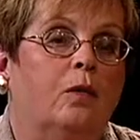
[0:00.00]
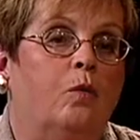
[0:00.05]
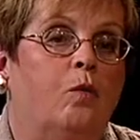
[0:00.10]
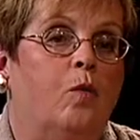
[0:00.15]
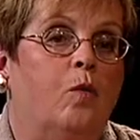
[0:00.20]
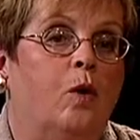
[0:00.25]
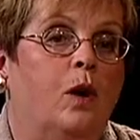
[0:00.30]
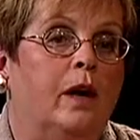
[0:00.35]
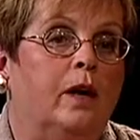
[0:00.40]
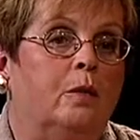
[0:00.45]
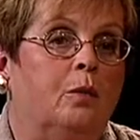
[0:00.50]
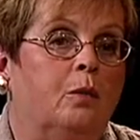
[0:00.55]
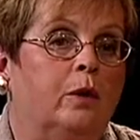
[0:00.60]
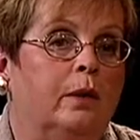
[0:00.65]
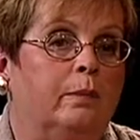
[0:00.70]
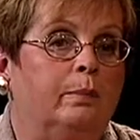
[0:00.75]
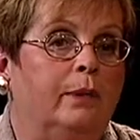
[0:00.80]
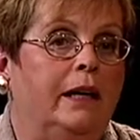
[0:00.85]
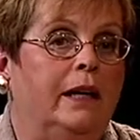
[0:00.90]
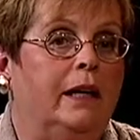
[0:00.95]
One
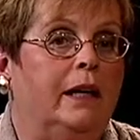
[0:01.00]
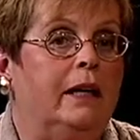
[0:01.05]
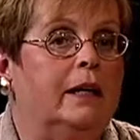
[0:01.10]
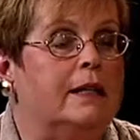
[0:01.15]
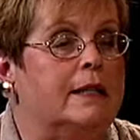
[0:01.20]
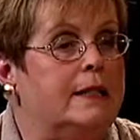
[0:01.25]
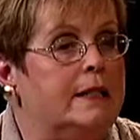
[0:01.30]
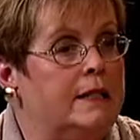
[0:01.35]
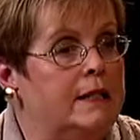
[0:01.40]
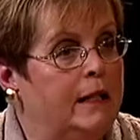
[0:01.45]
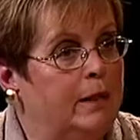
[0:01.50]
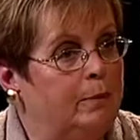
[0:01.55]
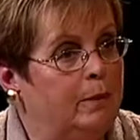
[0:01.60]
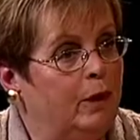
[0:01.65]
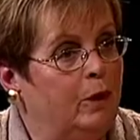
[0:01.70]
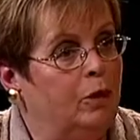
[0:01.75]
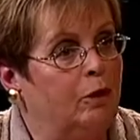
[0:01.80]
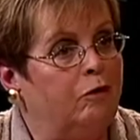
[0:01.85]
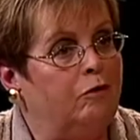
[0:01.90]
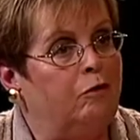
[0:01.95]
would be, it is
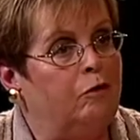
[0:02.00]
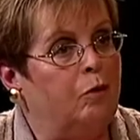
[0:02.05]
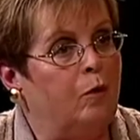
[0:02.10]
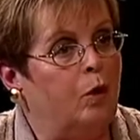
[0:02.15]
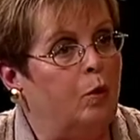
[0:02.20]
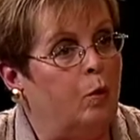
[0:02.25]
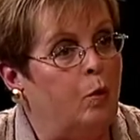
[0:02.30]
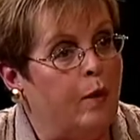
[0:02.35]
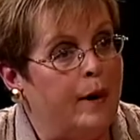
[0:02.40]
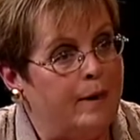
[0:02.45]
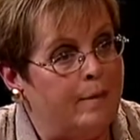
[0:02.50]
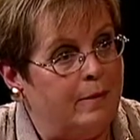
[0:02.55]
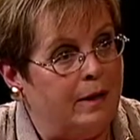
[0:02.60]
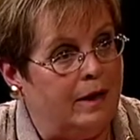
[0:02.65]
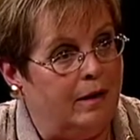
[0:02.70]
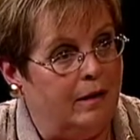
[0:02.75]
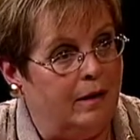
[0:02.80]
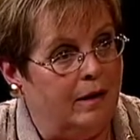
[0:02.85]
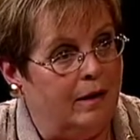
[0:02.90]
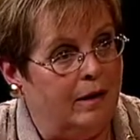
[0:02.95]
typical for
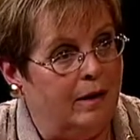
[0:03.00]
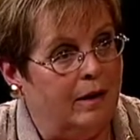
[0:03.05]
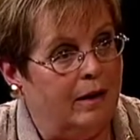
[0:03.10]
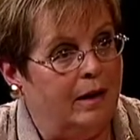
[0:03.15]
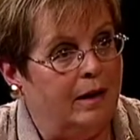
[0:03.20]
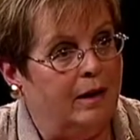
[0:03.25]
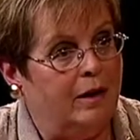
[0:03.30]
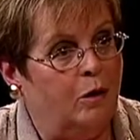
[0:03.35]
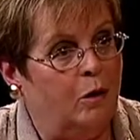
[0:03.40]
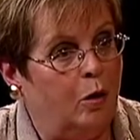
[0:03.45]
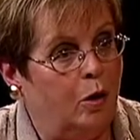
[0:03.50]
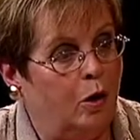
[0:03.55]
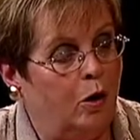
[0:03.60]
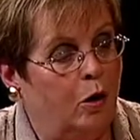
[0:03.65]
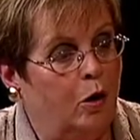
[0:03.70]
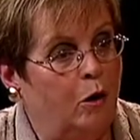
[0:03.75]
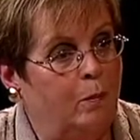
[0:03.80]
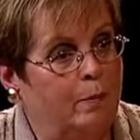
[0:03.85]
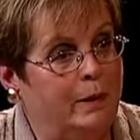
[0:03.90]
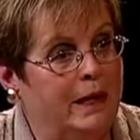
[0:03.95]
women who are
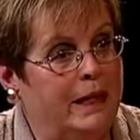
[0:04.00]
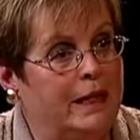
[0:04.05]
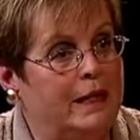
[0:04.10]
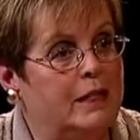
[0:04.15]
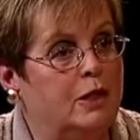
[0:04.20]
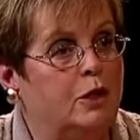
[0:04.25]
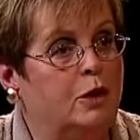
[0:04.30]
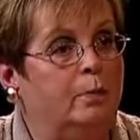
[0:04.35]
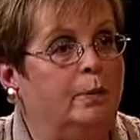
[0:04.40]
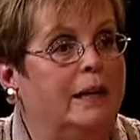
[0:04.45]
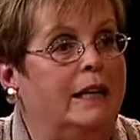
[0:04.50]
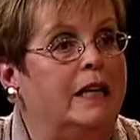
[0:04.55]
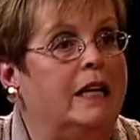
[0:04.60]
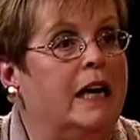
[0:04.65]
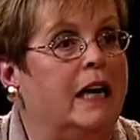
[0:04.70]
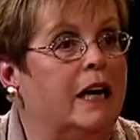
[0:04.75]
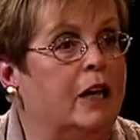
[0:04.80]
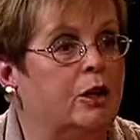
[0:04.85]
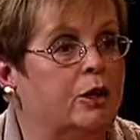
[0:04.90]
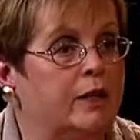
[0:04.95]
obese to be
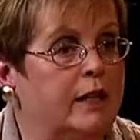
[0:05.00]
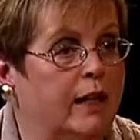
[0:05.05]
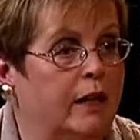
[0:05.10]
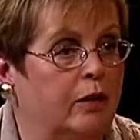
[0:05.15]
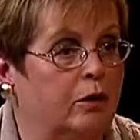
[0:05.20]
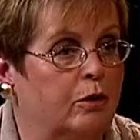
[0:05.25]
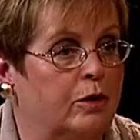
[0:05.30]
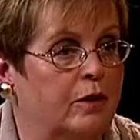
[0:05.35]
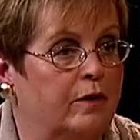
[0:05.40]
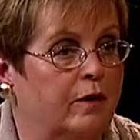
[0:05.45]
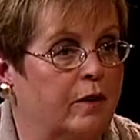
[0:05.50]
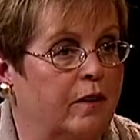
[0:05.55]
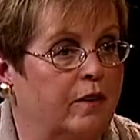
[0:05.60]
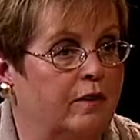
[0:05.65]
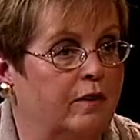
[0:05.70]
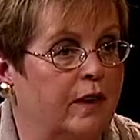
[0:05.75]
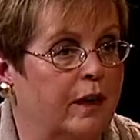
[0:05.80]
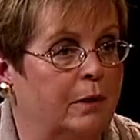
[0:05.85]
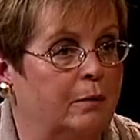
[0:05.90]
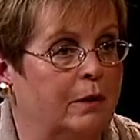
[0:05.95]
caretakers for the
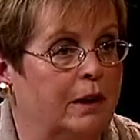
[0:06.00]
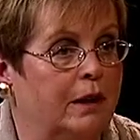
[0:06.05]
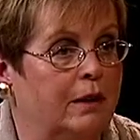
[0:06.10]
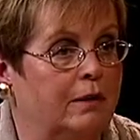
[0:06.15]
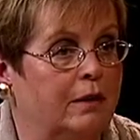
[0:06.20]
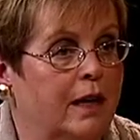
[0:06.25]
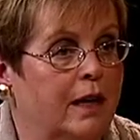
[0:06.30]
family.